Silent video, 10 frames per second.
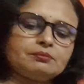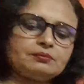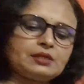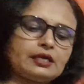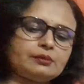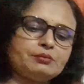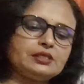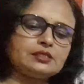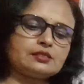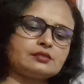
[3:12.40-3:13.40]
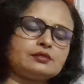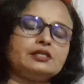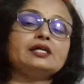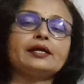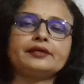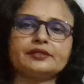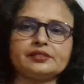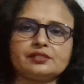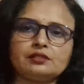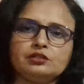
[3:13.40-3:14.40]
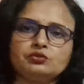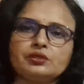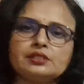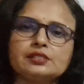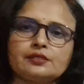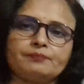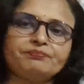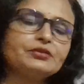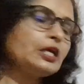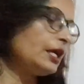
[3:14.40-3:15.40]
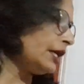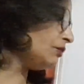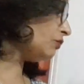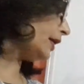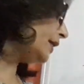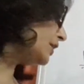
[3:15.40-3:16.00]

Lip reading: that means dehydration you can say. And why it